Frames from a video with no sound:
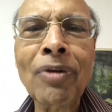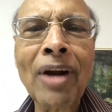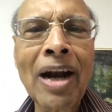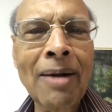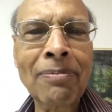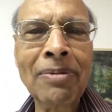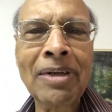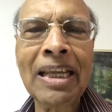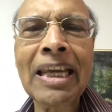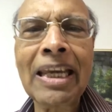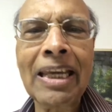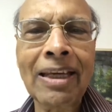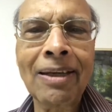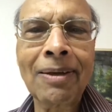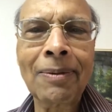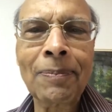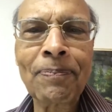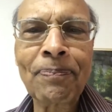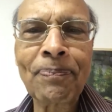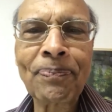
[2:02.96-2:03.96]
PharmD,
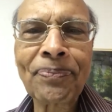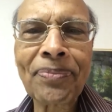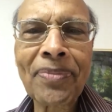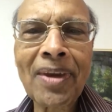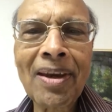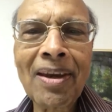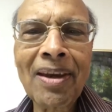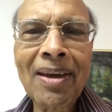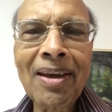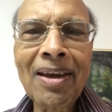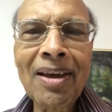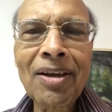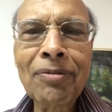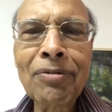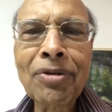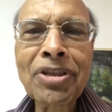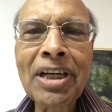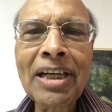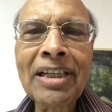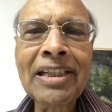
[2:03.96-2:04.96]

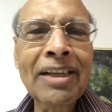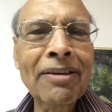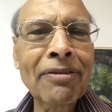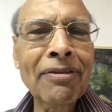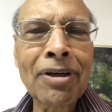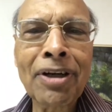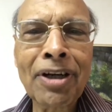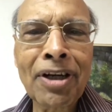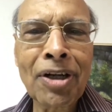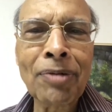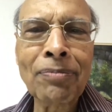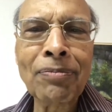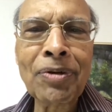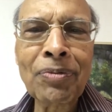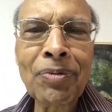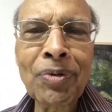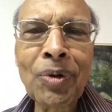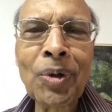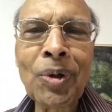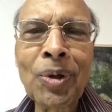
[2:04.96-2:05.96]
which I never heard of
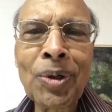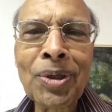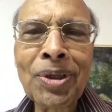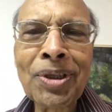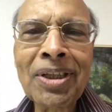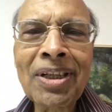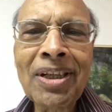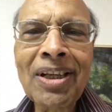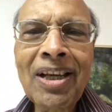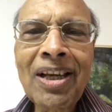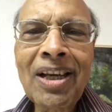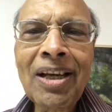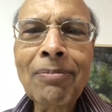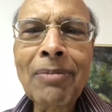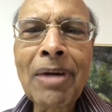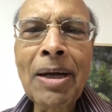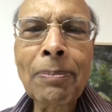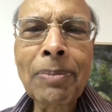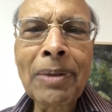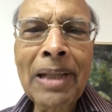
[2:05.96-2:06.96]
before.
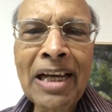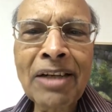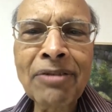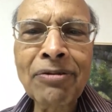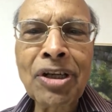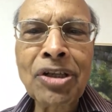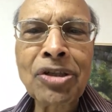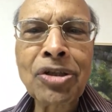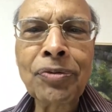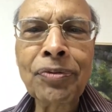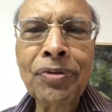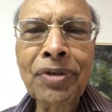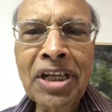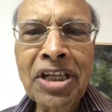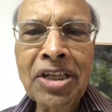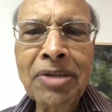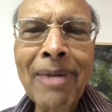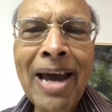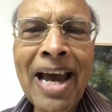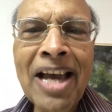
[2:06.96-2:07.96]
My plan was to
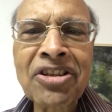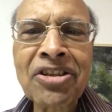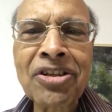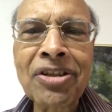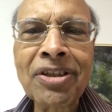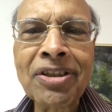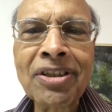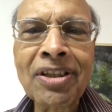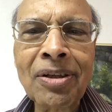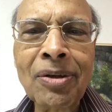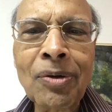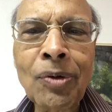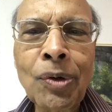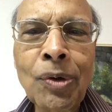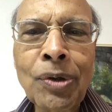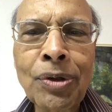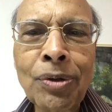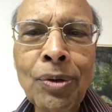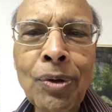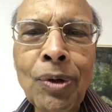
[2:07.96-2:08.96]
finish master's and
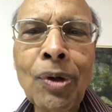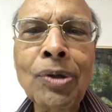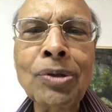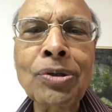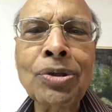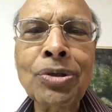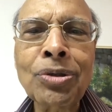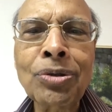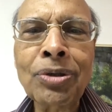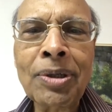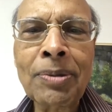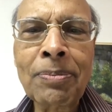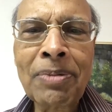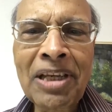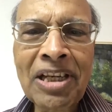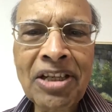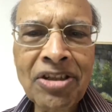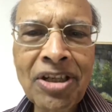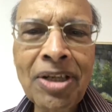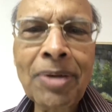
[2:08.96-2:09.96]
going on to a
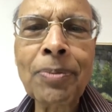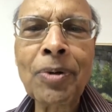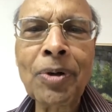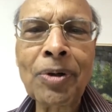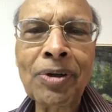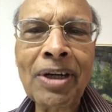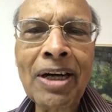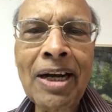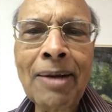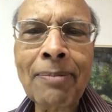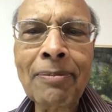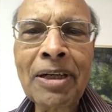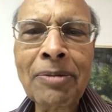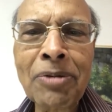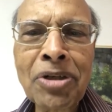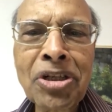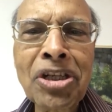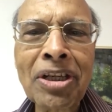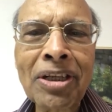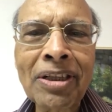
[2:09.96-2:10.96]
PhD program at
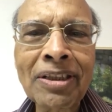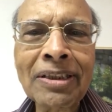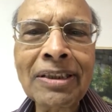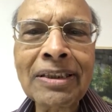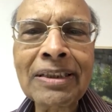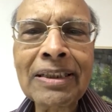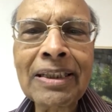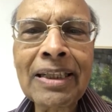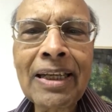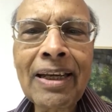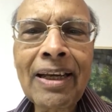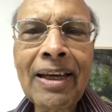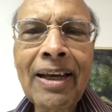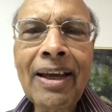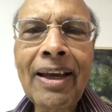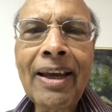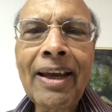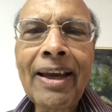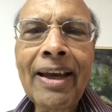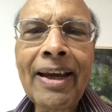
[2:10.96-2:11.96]
Michigan.
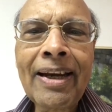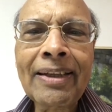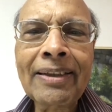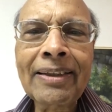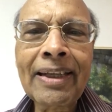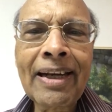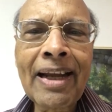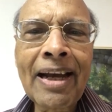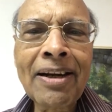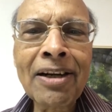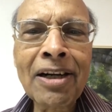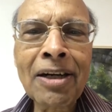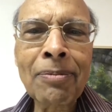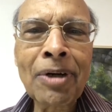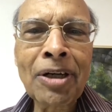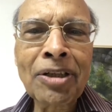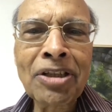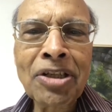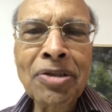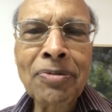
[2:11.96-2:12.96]
And then I heard
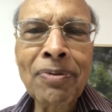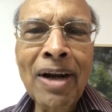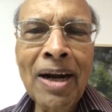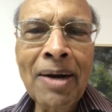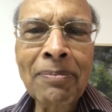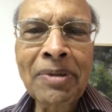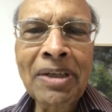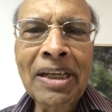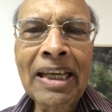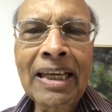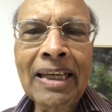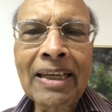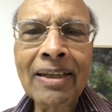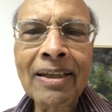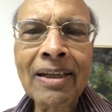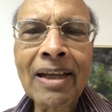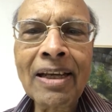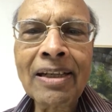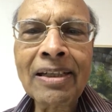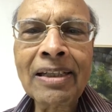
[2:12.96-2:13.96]
about this PharmD, and
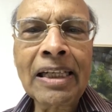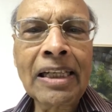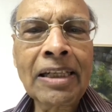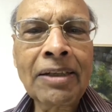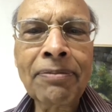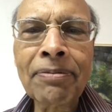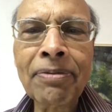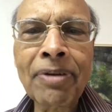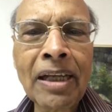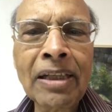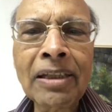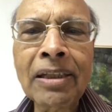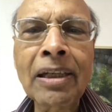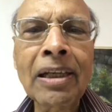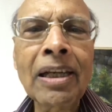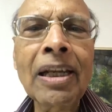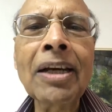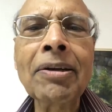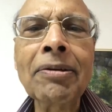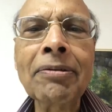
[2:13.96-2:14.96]
I really fell in
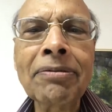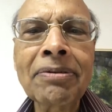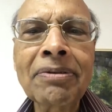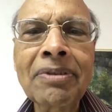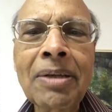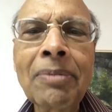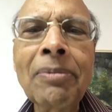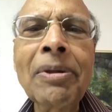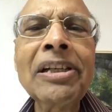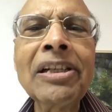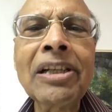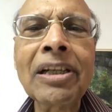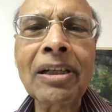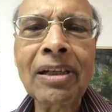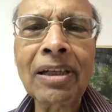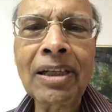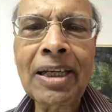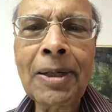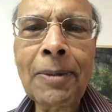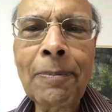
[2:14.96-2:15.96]
love
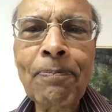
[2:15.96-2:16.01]
immediately